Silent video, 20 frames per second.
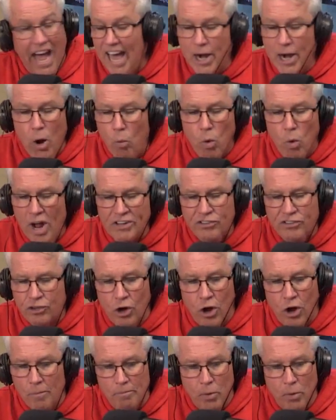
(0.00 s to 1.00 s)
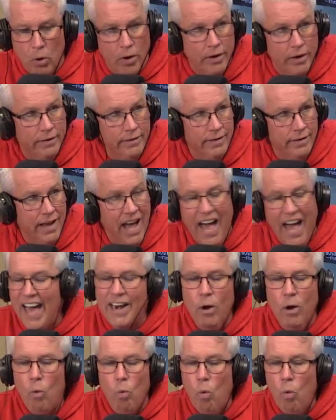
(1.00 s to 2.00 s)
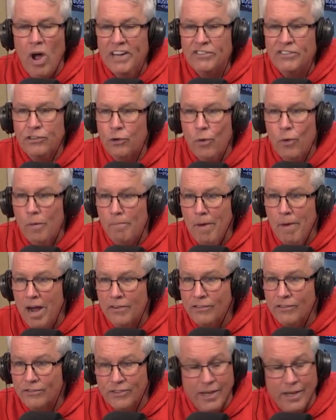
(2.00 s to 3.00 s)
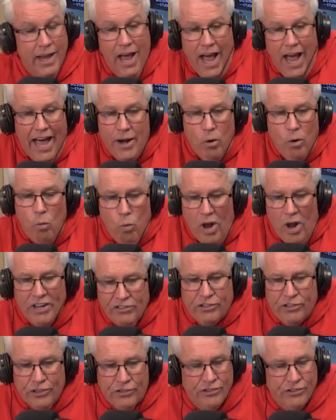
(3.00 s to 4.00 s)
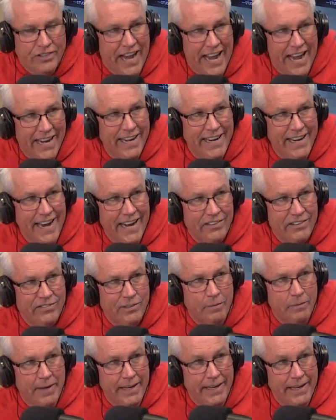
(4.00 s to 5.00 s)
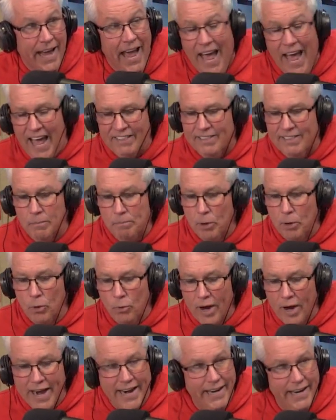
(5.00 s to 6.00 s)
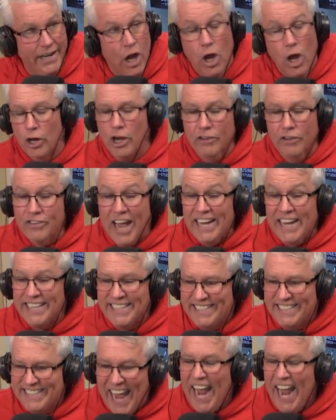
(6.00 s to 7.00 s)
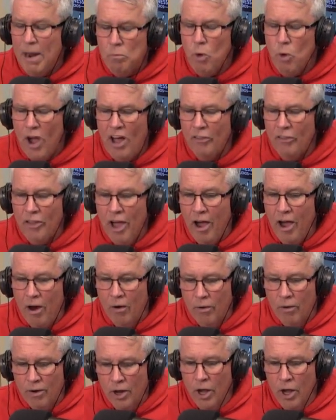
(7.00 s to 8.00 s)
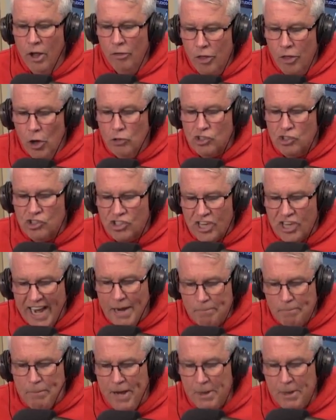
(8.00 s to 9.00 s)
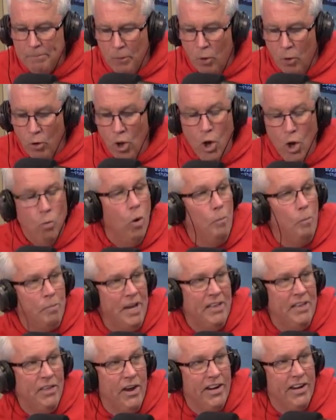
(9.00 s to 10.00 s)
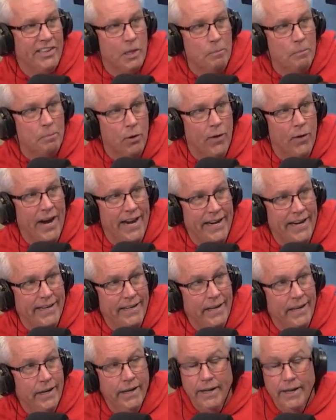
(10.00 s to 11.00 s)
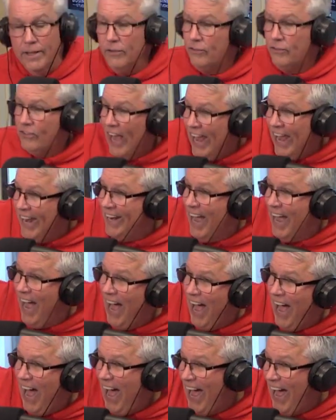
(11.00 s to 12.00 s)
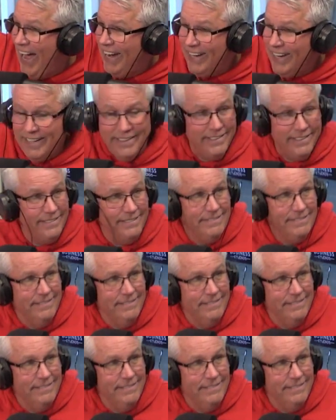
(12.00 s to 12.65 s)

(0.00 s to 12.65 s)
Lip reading: I don't want you on board. I don't want you I don't want you standing next to me at the parade. Because I damn well know those same people will be there at the parade saying, hi,